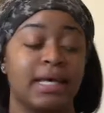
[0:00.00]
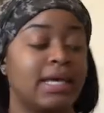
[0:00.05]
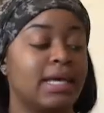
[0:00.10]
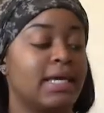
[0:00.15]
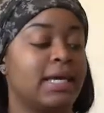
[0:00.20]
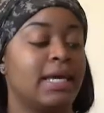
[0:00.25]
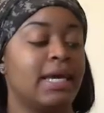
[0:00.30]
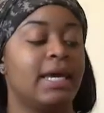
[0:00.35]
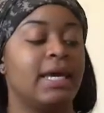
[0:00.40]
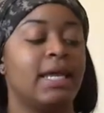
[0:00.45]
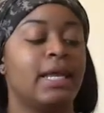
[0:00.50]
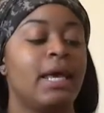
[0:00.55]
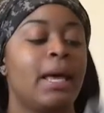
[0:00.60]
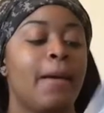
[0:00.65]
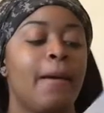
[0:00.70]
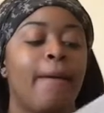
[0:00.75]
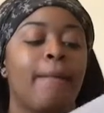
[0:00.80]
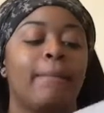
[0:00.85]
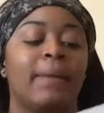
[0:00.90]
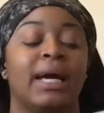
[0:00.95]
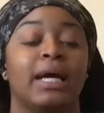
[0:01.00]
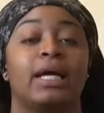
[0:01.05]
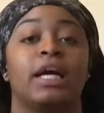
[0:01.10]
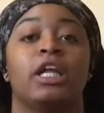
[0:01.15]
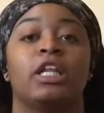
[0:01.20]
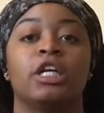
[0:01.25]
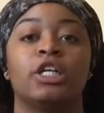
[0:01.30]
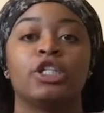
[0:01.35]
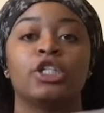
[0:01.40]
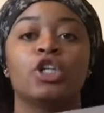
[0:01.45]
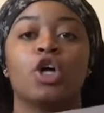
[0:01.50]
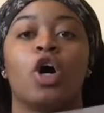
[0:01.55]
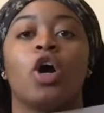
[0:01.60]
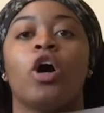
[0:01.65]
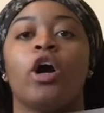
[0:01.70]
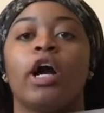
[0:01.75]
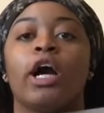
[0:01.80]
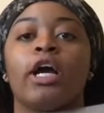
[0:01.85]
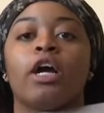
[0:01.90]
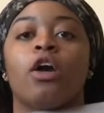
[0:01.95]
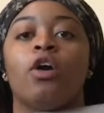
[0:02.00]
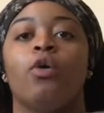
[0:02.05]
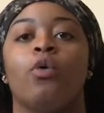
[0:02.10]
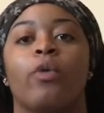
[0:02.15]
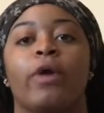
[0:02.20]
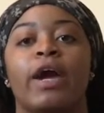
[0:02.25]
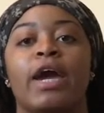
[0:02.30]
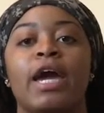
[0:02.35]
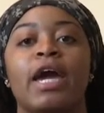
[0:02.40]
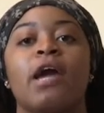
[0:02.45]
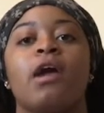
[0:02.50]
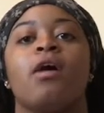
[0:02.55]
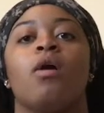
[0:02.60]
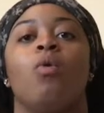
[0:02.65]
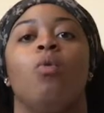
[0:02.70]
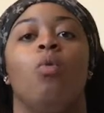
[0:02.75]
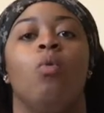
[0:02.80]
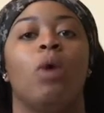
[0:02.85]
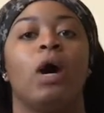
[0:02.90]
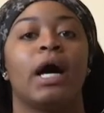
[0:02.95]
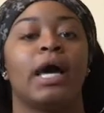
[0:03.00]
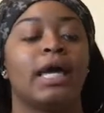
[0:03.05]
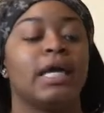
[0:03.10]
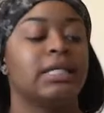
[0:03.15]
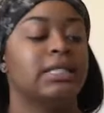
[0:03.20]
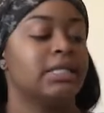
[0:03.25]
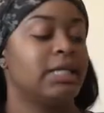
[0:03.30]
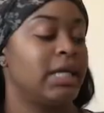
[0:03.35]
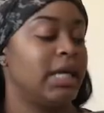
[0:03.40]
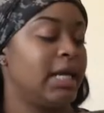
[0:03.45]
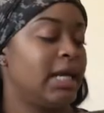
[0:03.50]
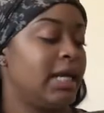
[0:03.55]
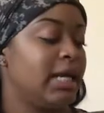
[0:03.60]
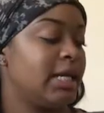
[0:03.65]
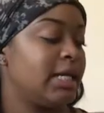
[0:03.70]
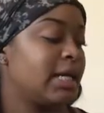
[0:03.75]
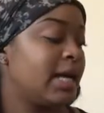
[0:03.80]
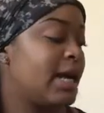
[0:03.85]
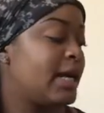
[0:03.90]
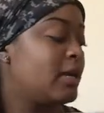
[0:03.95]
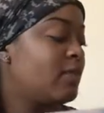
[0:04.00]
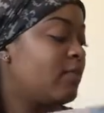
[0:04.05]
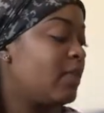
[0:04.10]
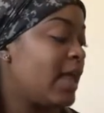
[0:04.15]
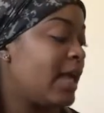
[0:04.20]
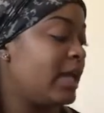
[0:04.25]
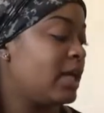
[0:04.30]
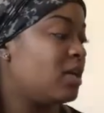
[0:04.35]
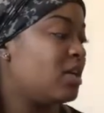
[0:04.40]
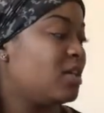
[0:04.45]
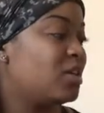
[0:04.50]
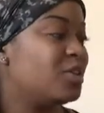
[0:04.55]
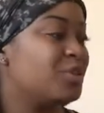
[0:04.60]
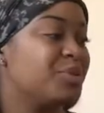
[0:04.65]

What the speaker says: Again, my colors are gray, white, and kind of like